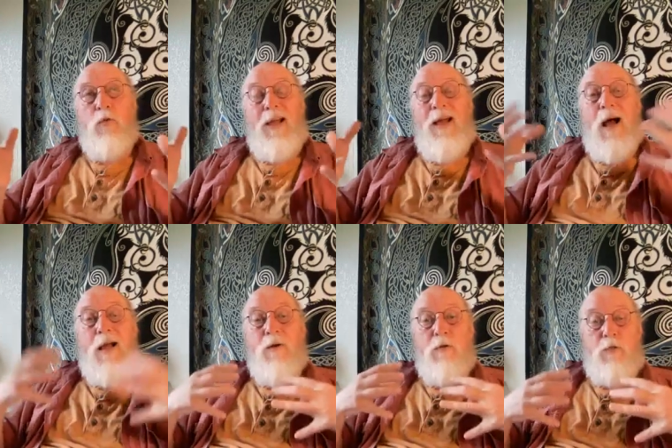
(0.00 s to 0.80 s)
they
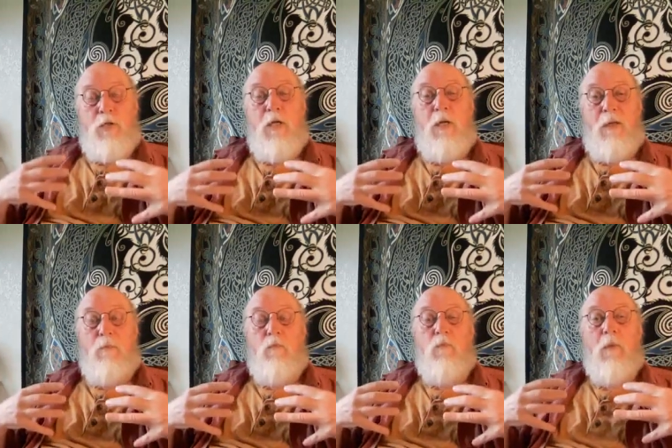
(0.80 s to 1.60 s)
hired a
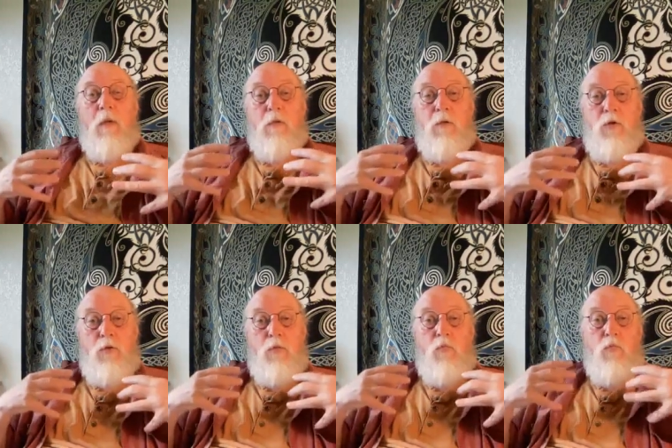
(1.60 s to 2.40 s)
team to